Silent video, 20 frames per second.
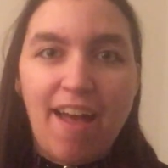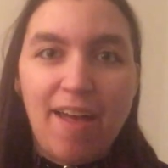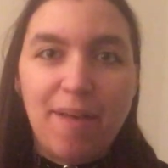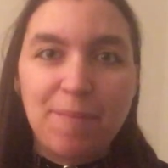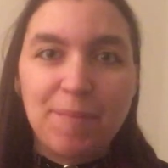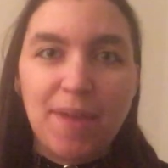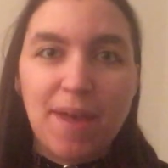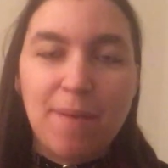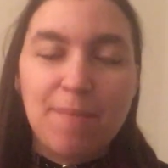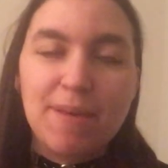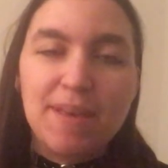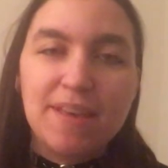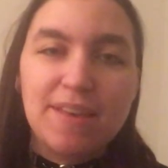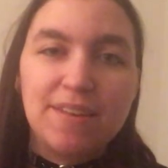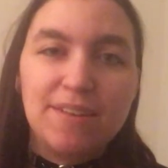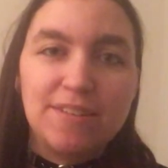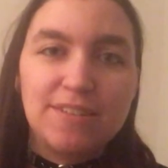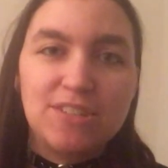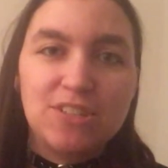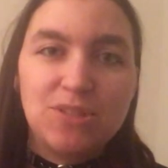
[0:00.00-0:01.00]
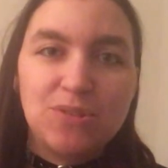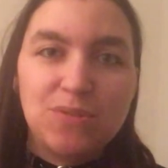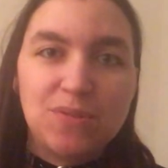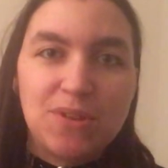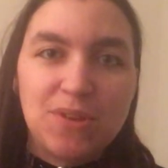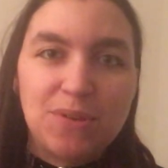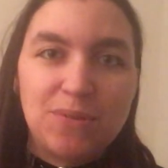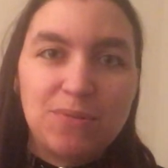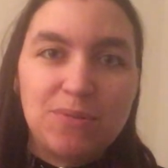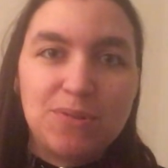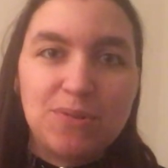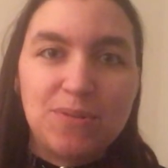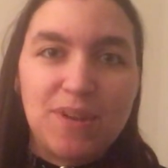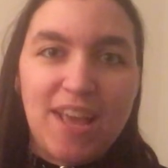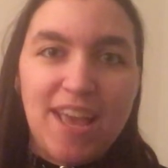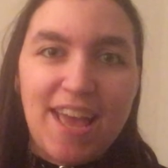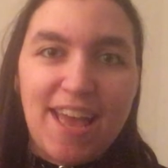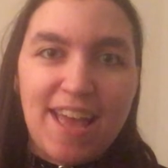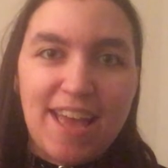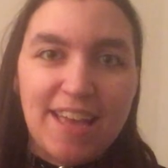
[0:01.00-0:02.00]
I'm coming to you
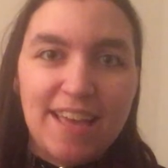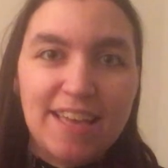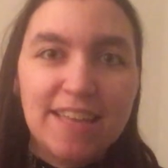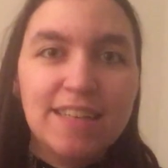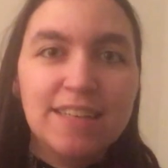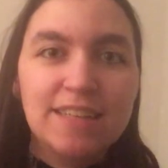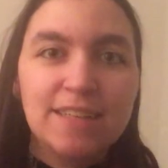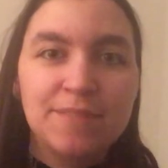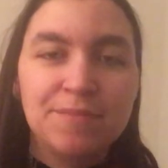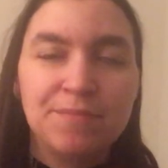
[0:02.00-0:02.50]
today